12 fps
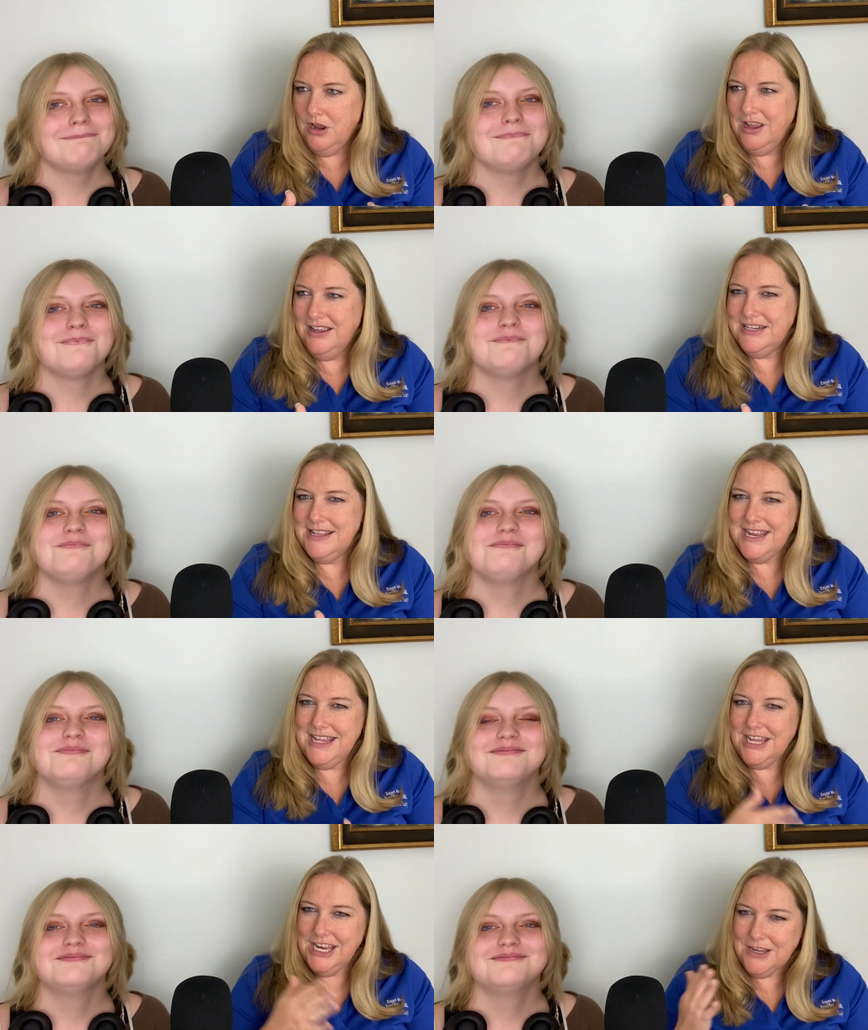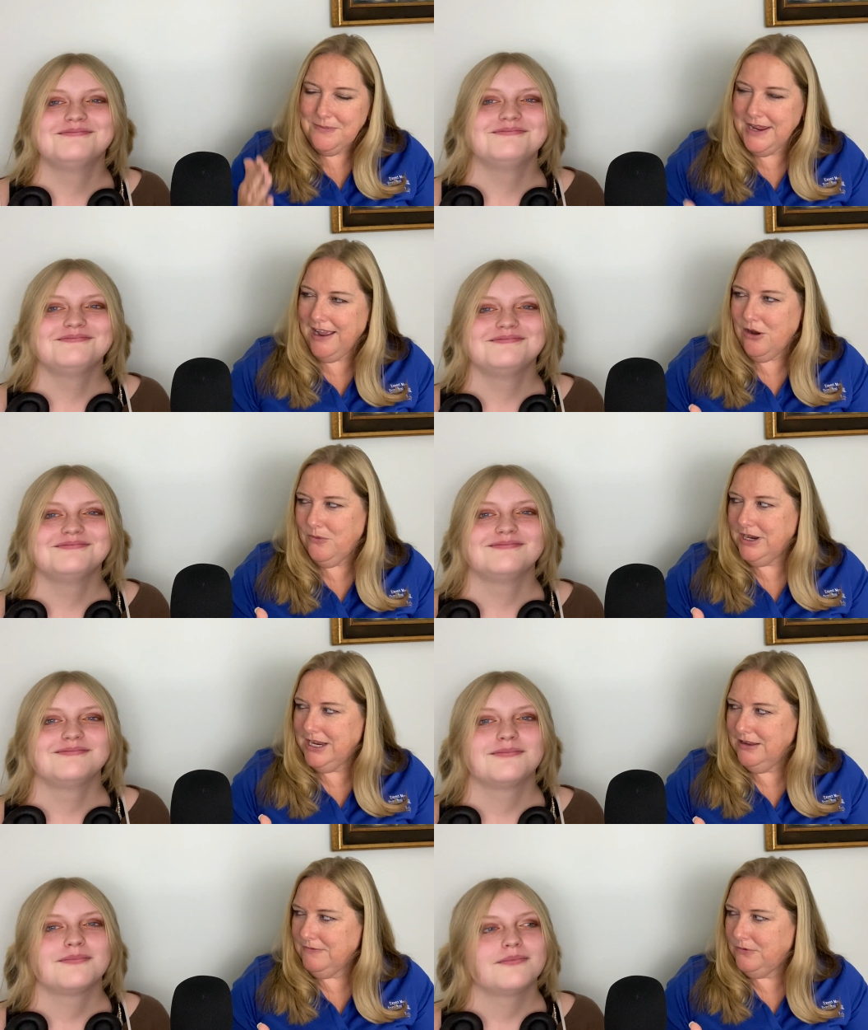Speaker 1: mhm. do they kick me out when
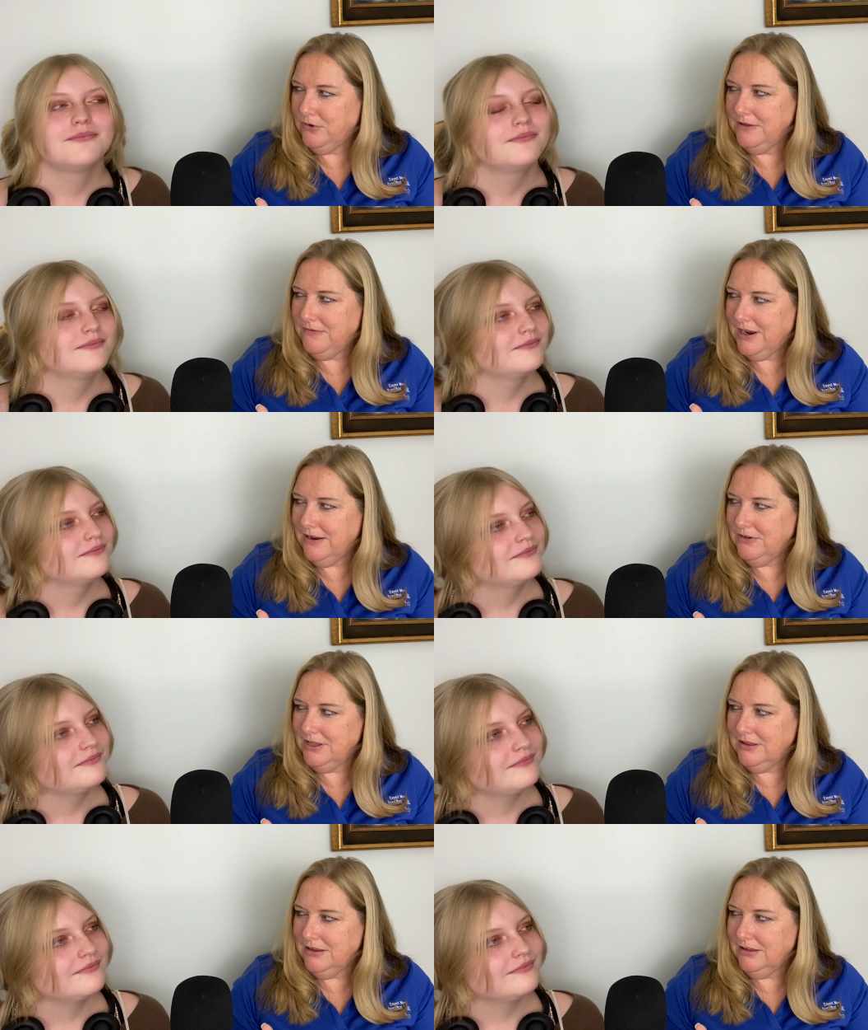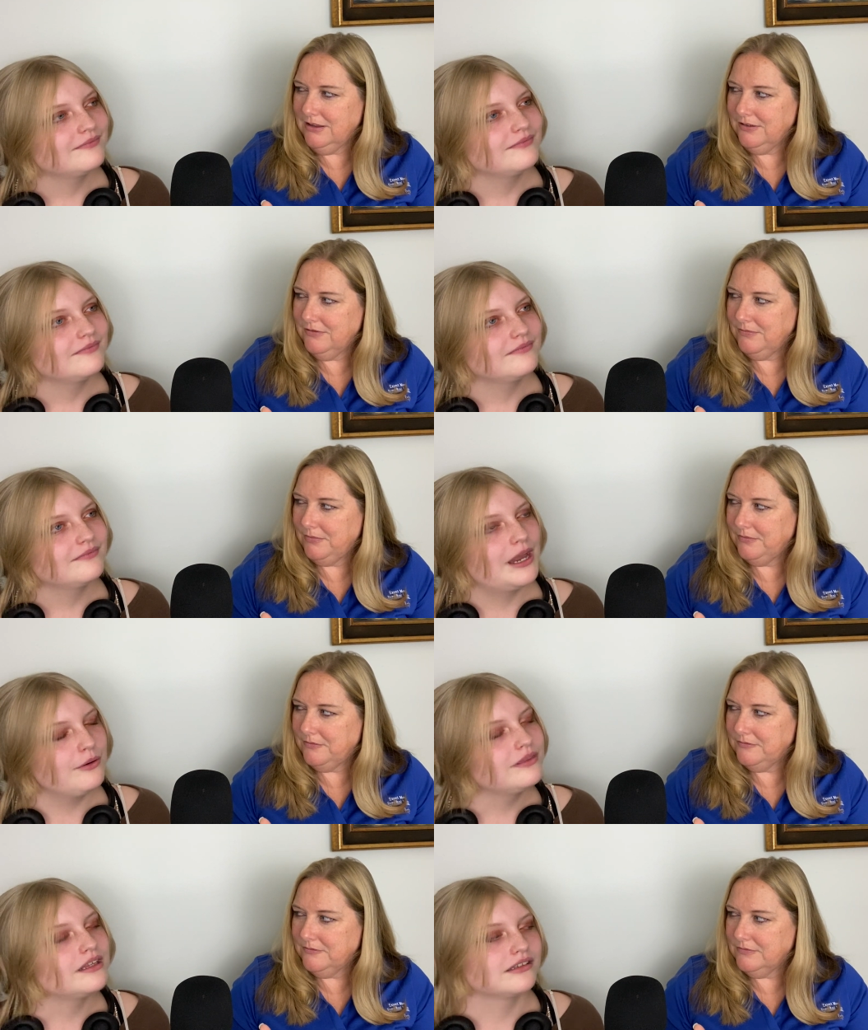I hit 45? Do you think?
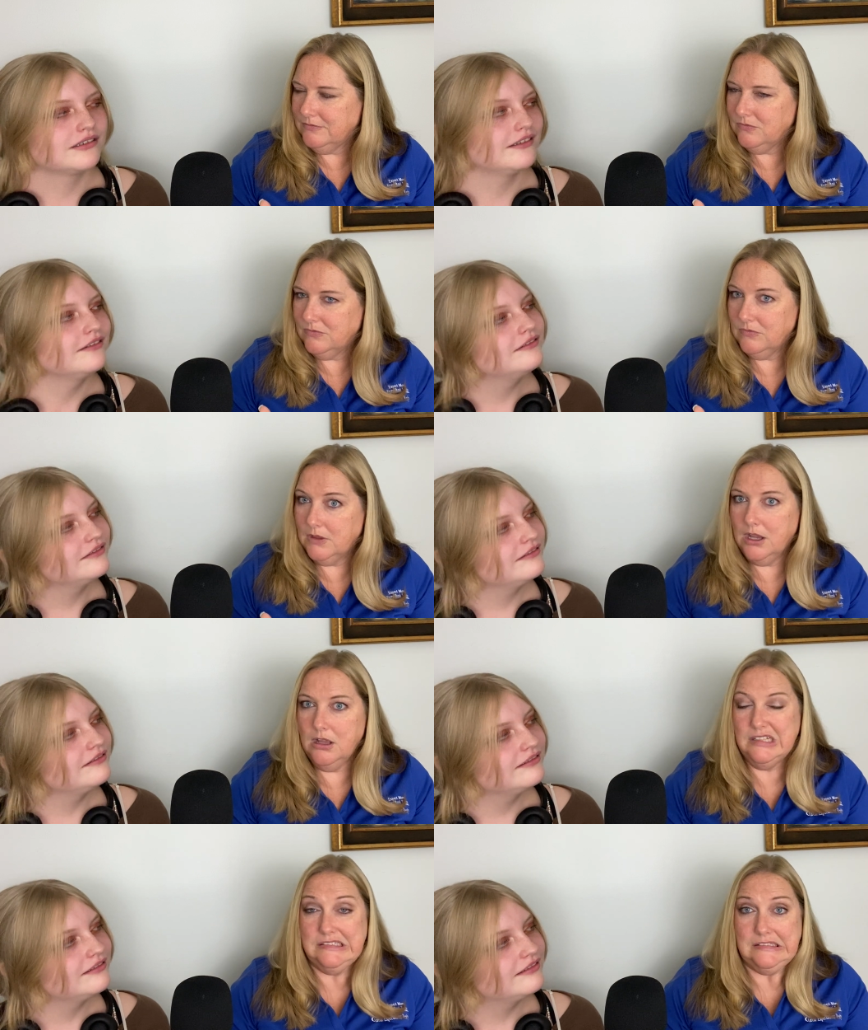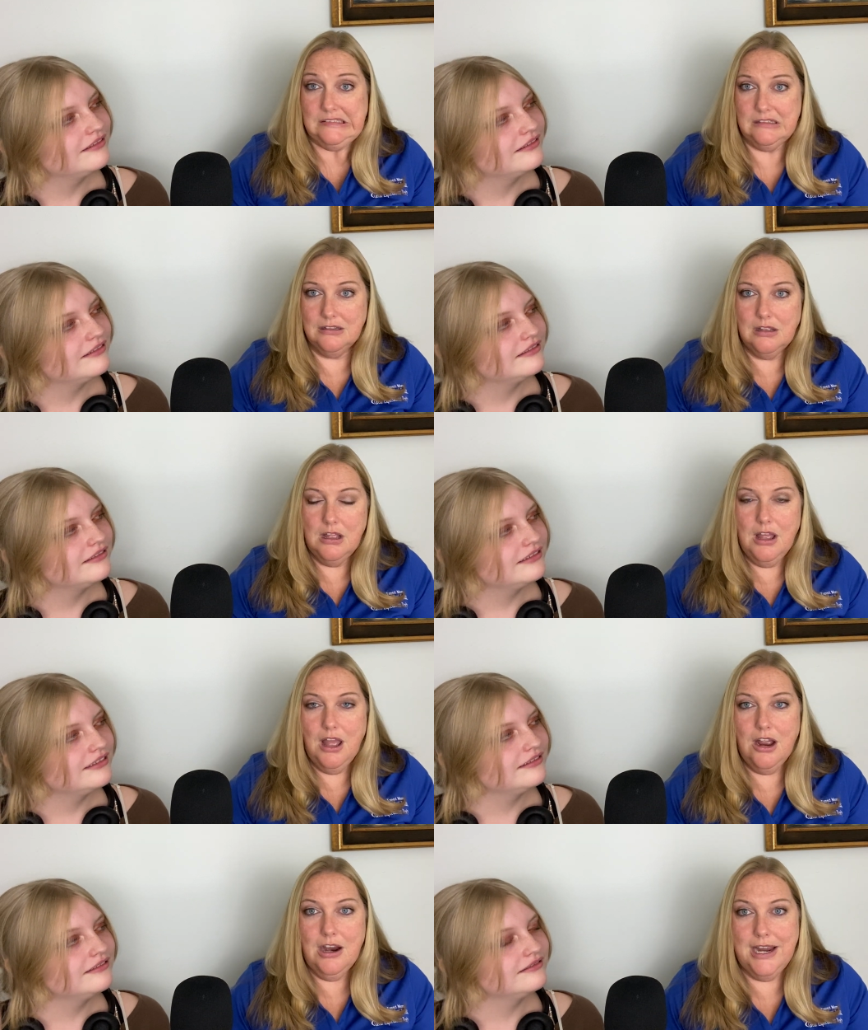I would think so. Mm.
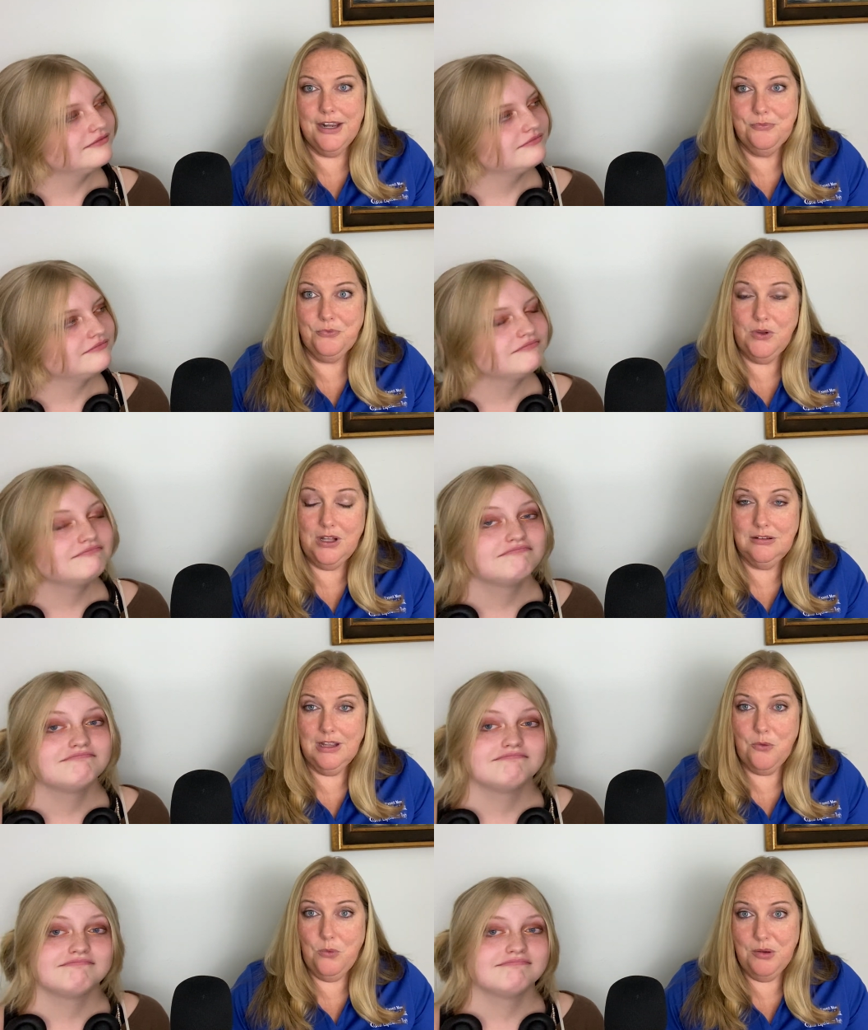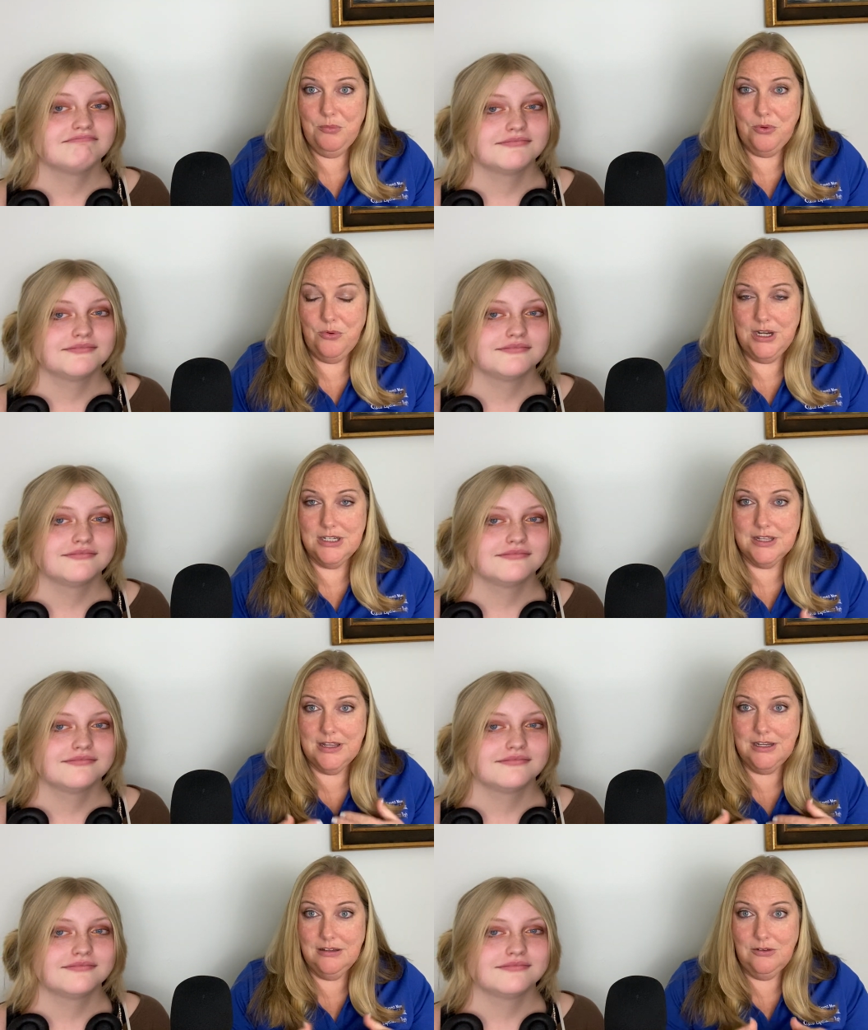Mm. All right. Well, at what point
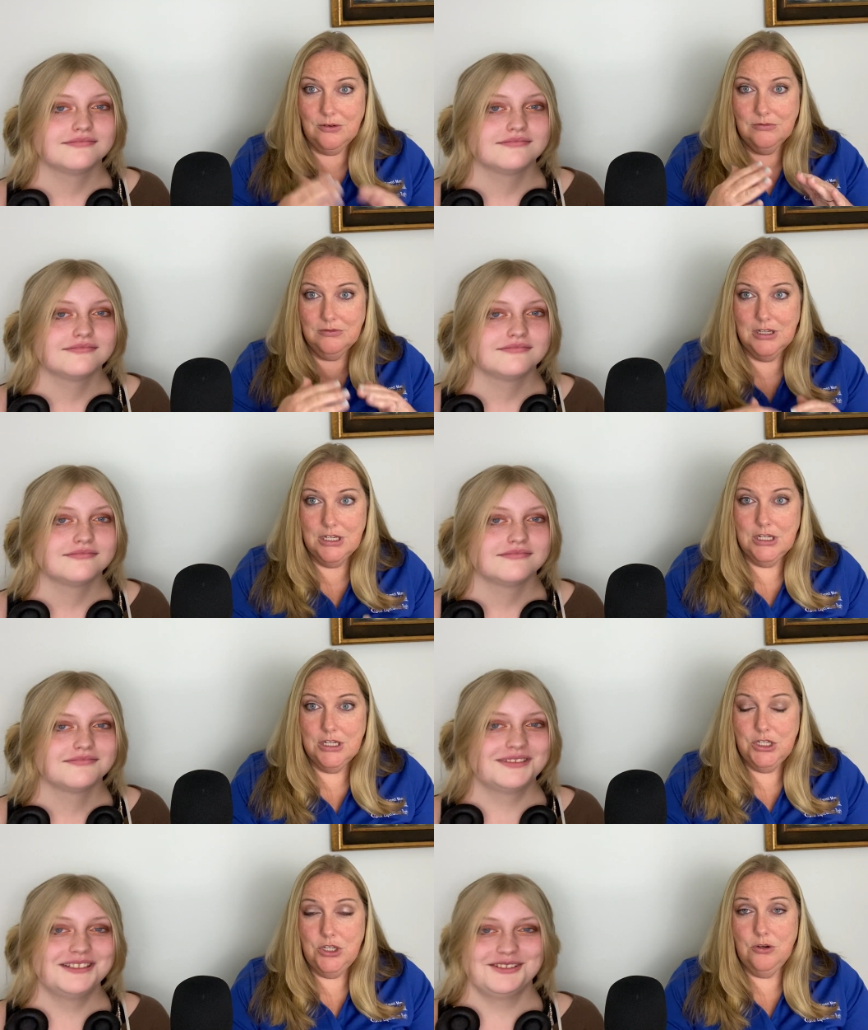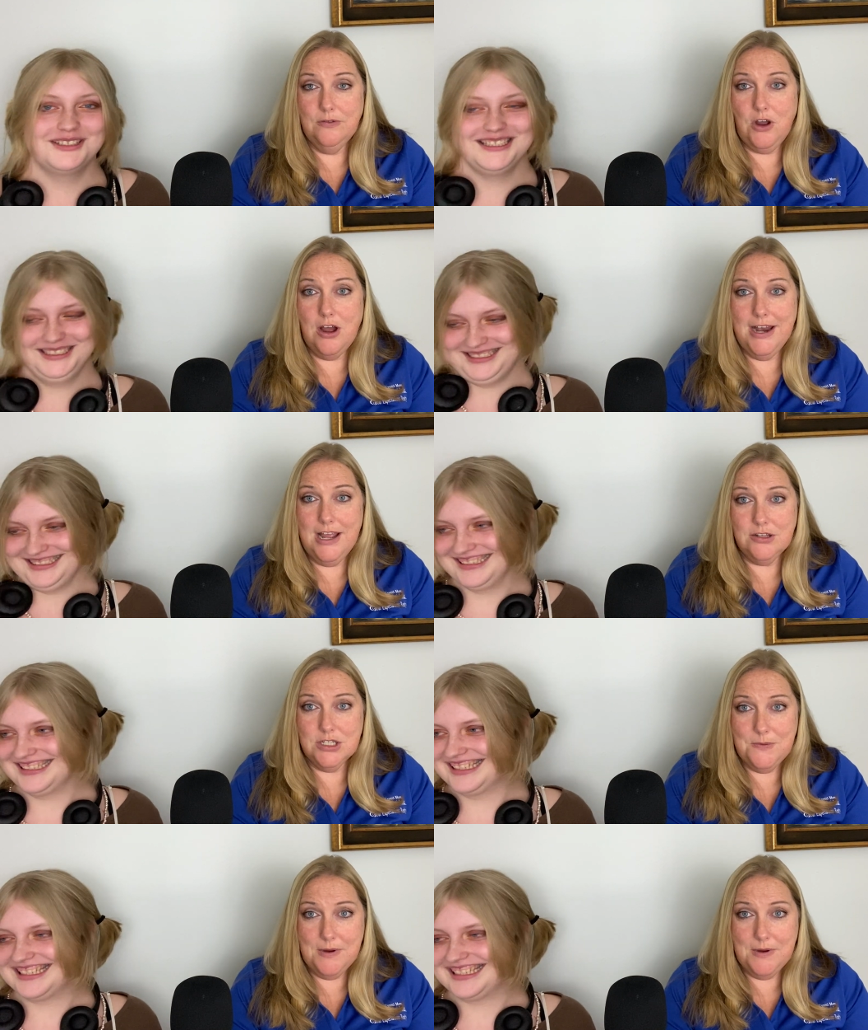do they? You know, you've gone out to